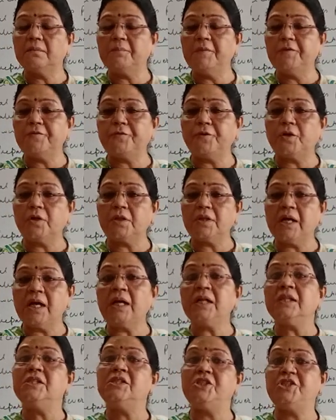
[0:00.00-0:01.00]
before the
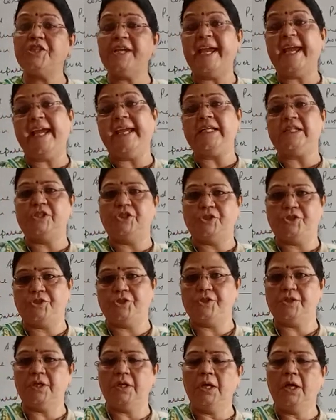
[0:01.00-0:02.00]

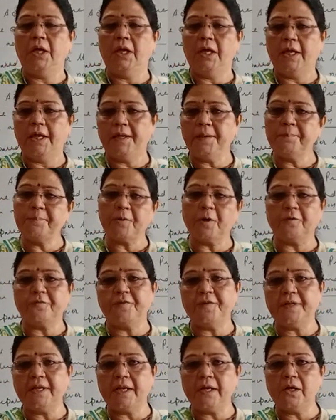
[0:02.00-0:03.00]
change in
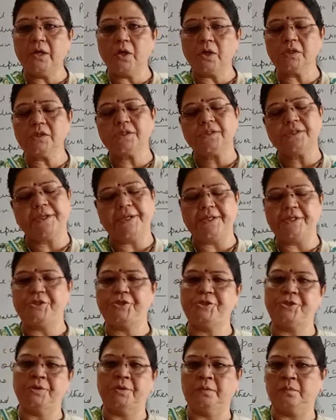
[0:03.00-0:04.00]
profit and loss
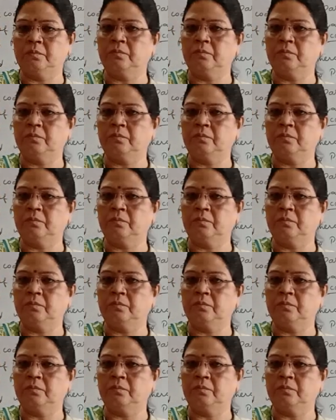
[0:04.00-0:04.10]
ratio.